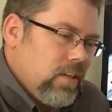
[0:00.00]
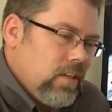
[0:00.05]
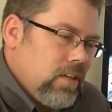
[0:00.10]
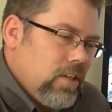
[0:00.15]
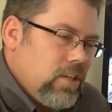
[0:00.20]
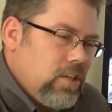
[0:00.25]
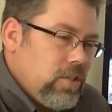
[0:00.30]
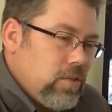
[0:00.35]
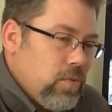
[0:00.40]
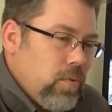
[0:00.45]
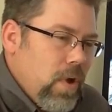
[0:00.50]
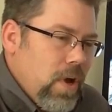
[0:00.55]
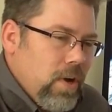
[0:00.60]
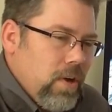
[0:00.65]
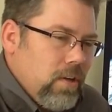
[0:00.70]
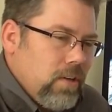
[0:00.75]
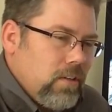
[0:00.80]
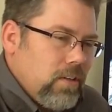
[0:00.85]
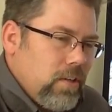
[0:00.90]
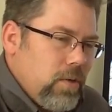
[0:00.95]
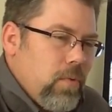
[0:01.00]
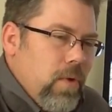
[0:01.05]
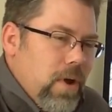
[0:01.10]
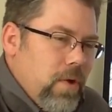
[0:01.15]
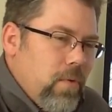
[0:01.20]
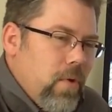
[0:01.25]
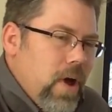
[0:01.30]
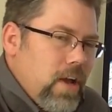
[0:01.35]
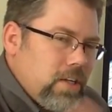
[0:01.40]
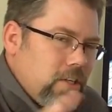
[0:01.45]
you want to
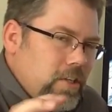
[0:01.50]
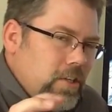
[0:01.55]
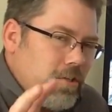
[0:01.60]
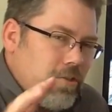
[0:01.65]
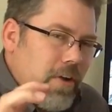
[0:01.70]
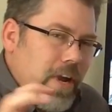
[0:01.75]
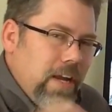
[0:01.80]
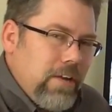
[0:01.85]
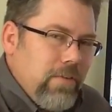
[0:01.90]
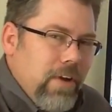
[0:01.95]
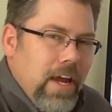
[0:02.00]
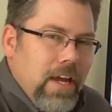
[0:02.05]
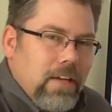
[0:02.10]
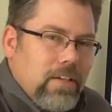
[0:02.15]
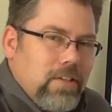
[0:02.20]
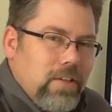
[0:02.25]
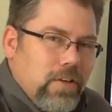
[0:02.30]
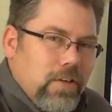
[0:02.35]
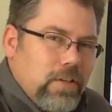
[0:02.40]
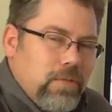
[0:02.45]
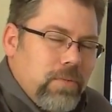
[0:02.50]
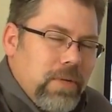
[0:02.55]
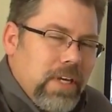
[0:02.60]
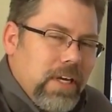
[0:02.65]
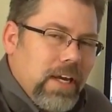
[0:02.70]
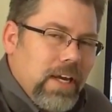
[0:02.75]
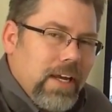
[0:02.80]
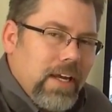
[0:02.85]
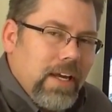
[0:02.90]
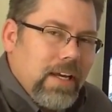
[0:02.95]
watch the train wreck, so to
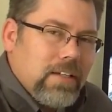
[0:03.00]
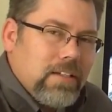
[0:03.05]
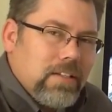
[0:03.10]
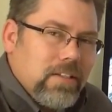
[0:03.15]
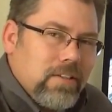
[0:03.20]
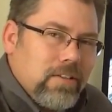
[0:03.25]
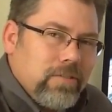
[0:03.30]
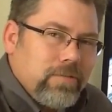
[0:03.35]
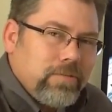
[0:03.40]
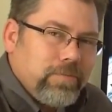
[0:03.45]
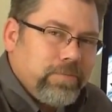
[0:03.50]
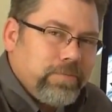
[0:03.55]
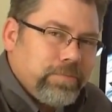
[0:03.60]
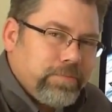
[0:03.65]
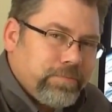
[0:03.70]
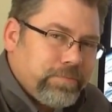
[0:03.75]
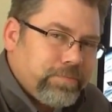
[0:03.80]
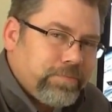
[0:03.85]
speak, I guess. Right.